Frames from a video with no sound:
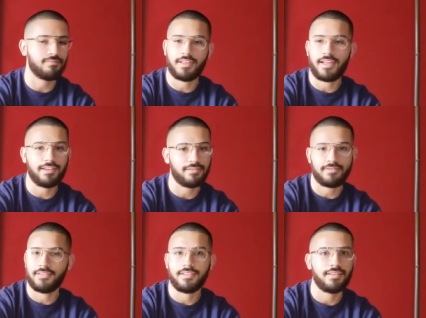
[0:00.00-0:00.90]
like
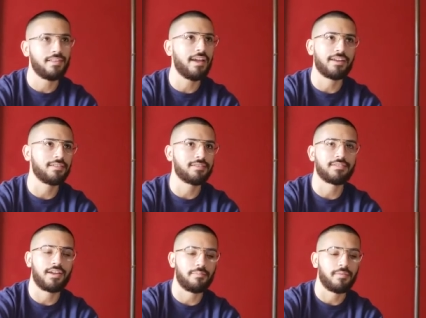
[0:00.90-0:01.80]
mm. not gonna stop.